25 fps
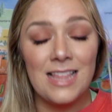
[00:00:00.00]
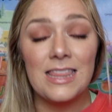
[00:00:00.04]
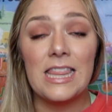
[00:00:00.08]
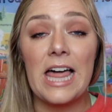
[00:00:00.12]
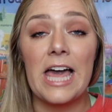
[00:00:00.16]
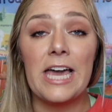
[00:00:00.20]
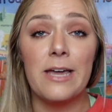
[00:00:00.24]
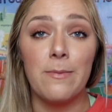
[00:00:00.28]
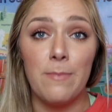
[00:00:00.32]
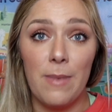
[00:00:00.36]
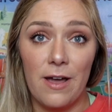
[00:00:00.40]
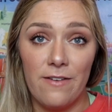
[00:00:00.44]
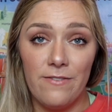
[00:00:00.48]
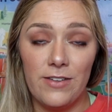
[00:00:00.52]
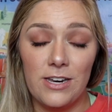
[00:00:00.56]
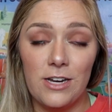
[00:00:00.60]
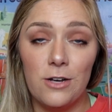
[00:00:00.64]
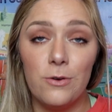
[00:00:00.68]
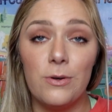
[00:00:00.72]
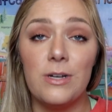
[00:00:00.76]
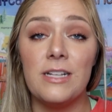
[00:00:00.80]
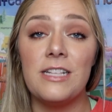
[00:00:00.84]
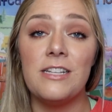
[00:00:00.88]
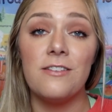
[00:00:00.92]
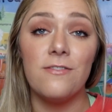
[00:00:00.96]
Like my
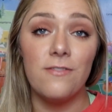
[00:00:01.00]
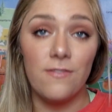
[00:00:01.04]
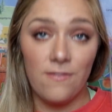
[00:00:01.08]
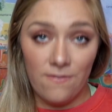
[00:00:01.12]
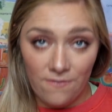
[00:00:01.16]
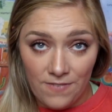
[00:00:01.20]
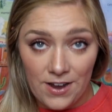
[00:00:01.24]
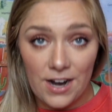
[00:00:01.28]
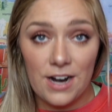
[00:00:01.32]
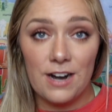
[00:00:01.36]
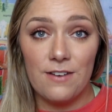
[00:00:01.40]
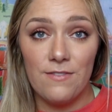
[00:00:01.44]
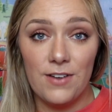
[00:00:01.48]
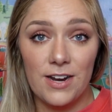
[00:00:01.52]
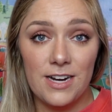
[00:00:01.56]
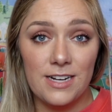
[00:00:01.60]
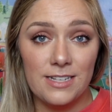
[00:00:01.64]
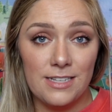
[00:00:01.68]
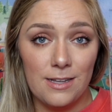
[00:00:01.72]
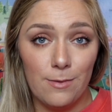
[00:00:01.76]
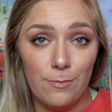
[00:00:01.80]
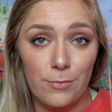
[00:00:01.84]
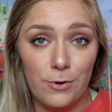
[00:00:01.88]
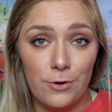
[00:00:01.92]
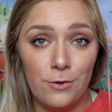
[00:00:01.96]
video, it's very, very
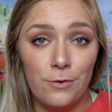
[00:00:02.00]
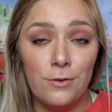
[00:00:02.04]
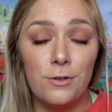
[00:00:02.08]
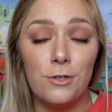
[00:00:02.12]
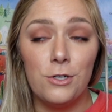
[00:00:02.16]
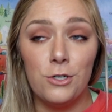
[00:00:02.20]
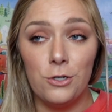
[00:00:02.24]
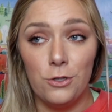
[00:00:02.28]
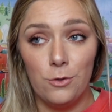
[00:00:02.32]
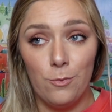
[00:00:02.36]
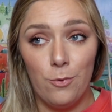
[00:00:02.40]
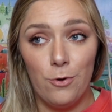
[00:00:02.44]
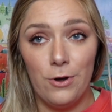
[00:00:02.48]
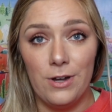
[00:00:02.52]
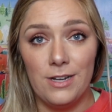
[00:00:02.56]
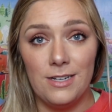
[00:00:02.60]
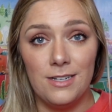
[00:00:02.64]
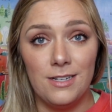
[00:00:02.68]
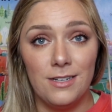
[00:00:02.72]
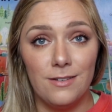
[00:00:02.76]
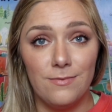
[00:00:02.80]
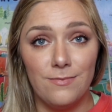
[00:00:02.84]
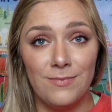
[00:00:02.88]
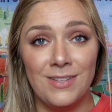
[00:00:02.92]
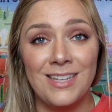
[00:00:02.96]
simple, to the
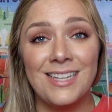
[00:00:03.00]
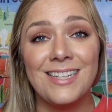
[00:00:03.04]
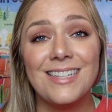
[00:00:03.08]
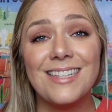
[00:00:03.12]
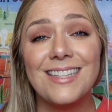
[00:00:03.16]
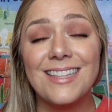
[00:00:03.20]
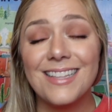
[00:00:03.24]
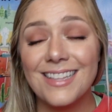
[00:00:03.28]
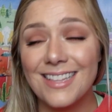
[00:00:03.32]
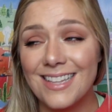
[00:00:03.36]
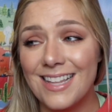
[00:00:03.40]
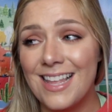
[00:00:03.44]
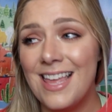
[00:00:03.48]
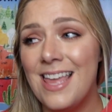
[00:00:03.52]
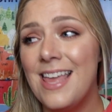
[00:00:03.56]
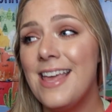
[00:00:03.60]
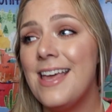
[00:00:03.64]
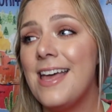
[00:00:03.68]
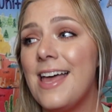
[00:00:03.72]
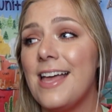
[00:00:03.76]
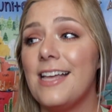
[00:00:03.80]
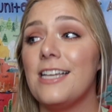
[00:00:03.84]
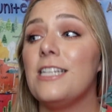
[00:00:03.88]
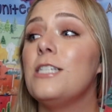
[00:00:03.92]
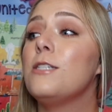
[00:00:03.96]
point.
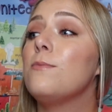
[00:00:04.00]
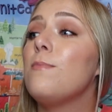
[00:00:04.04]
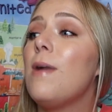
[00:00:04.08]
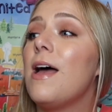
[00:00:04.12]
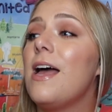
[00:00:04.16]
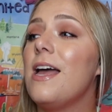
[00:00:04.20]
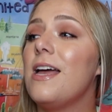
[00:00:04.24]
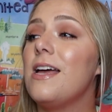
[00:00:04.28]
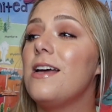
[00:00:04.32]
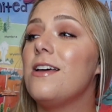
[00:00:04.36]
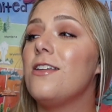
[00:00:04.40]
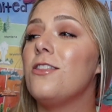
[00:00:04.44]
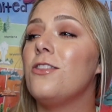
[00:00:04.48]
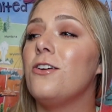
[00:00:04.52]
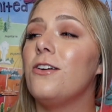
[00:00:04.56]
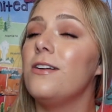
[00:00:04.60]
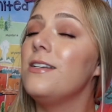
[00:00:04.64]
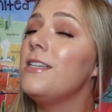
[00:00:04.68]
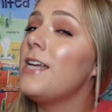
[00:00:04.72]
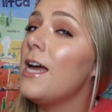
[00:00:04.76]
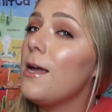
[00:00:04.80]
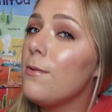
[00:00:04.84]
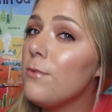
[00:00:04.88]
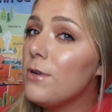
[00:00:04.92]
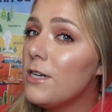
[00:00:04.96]
And this is my third
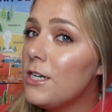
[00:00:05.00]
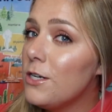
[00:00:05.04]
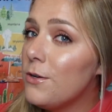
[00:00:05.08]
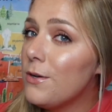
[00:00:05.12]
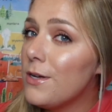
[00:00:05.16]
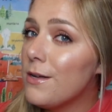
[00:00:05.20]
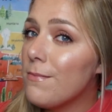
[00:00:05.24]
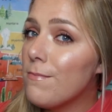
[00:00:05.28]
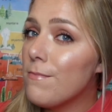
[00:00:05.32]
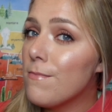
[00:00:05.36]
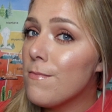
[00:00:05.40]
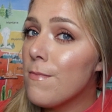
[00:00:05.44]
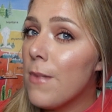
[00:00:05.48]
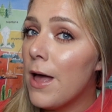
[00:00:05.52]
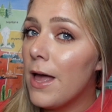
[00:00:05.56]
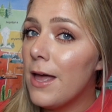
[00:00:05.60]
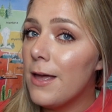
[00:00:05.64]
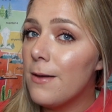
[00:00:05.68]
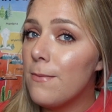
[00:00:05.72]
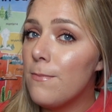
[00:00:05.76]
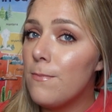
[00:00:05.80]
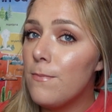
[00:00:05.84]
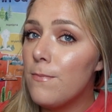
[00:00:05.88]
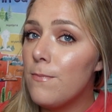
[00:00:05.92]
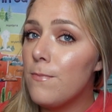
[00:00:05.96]
time redoing
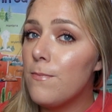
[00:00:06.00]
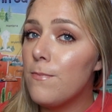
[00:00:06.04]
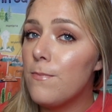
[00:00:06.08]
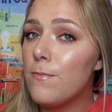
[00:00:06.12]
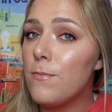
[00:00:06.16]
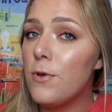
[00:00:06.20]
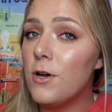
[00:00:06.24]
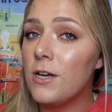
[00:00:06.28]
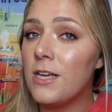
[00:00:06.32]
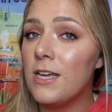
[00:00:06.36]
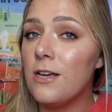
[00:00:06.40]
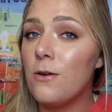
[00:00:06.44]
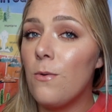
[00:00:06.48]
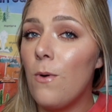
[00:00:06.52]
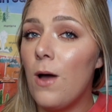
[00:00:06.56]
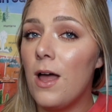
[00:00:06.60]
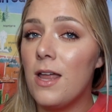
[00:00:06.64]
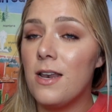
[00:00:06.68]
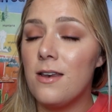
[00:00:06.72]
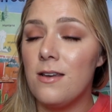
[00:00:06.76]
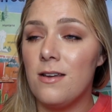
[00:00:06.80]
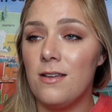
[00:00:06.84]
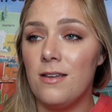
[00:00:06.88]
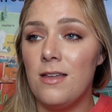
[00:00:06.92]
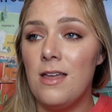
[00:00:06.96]
my booking
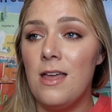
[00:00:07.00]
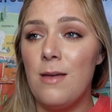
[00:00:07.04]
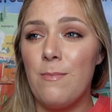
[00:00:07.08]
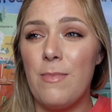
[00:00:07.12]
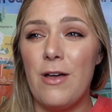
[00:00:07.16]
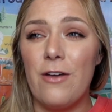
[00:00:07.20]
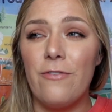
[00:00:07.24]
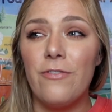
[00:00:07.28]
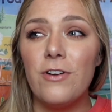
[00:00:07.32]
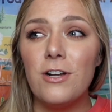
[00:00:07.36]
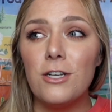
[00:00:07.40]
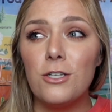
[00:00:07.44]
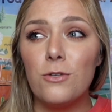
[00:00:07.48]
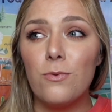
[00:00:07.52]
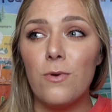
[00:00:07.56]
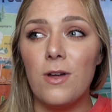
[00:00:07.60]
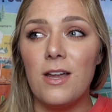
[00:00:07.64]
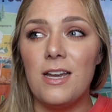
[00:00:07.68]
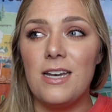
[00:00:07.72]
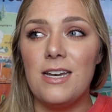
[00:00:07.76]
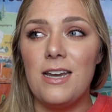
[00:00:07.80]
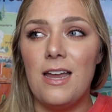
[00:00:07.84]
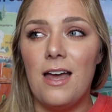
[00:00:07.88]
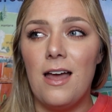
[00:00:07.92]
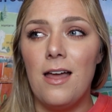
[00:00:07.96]
one. My first
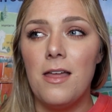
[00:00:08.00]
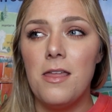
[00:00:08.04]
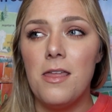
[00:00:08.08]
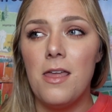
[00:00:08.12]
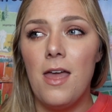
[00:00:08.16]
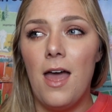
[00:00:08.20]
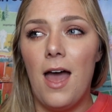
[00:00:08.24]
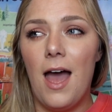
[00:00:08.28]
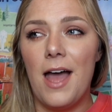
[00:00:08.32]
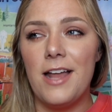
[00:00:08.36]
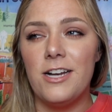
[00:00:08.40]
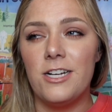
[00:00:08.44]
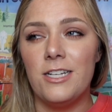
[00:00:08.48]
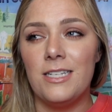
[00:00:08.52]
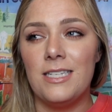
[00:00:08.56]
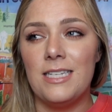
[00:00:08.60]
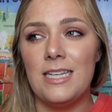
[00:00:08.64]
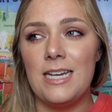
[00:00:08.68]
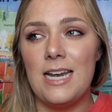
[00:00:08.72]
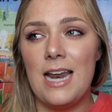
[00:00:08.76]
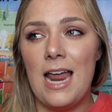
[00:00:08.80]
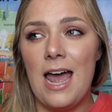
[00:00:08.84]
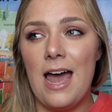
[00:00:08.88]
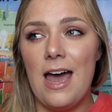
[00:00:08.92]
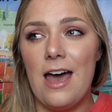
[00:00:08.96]
one, I just
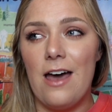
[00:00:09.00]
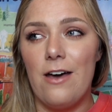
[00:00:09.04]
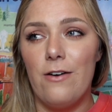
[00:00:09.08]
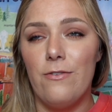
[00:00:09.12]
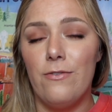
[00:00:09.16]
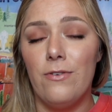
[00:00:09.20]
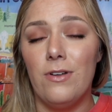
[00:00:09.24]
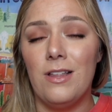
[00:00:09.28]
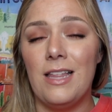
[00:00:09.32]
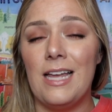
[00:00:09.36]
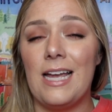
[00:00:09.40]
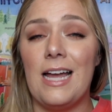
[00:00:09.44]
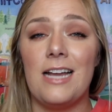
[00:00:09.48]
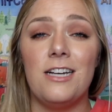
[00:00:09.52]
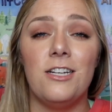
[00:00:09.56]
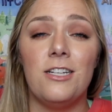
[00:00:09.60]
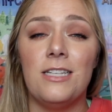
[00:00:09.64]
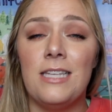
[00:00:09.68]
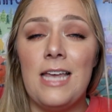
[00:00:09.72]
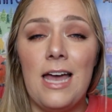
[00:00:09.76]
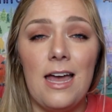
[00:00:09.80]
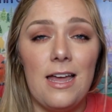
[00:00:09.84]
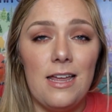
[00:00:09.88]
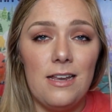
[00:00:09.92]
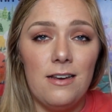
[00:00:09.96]
didn't have, like I
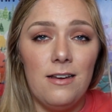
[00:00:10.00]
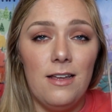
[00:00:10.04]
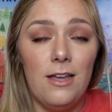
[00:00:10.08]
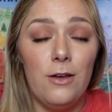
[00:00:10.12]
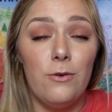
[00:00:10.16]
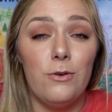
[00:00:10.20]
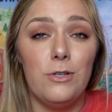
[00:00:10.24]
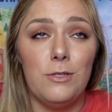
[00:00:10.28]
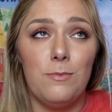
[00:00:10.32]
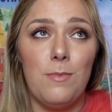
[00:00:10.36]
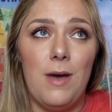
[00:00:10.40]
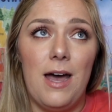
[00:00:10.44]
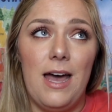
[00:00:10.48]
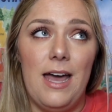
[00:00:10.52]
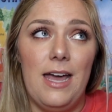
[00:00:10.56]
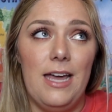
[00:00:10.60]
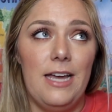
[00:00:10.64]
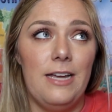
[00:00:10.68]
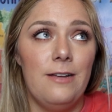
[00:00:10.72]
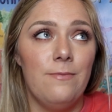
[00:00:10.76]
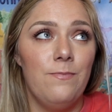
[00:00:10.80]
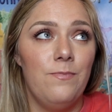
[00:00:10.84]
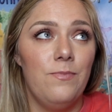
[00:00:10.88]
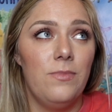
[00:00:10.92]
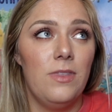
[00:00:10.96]
just had, it was
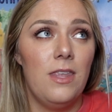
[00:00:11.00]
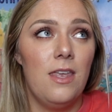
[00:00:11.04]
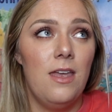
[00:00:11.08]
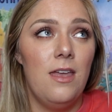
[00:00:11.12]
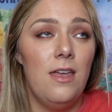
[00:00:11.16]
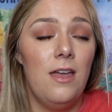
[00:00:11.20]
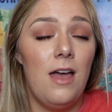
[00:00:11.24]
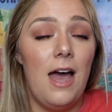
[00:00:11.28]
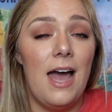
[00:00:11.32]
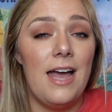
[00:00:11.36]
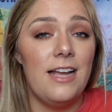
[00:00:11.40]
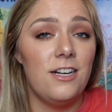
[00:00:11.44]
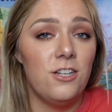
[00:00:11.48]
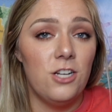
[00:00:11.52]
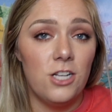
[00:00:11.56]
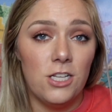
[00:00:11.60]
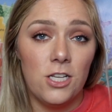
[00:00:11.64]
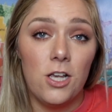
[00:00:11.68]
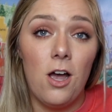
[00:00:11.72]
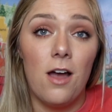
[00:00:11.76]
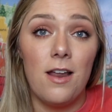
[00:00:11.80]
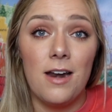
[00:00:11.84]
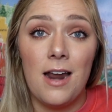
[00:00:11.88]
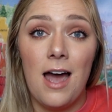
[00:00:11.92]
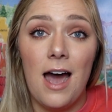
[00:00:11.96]
my, I had
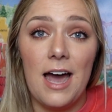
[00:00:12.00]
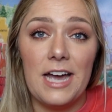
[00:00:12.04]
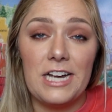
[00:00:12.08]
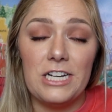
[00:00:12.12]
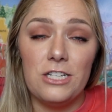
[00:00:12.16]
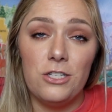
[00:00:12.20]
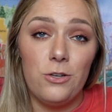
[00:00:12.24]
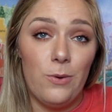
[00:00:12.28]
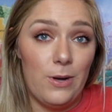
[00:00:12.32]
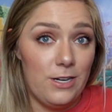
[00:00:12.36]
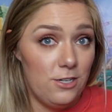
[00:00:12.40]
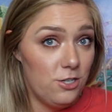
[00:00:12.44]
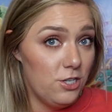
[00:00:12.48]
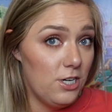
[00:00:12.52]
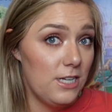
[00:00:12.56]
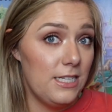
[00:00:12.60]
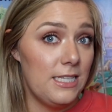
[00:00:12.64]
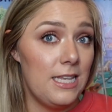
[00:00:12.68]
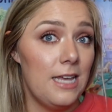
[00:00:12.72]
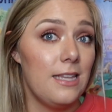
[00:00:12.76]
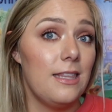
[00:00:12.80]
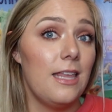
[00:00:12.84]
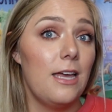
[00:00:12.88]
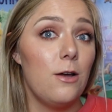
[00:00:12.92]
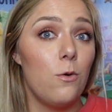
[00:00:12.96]
just gotten hired, so I
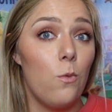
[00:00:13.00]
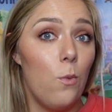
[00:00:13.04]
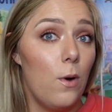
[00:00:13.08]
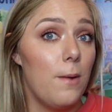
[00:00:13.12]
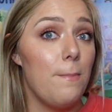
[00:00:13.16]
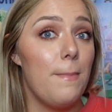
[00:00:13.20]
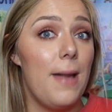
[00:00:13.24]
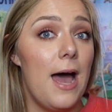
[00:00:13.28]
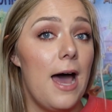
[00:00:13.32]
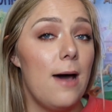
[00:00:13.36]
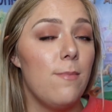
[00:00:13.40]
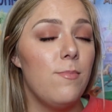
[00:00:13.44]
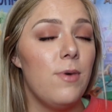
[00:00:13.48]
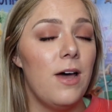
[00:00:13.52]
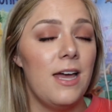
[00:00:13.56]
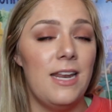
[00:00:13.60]
just had like one map.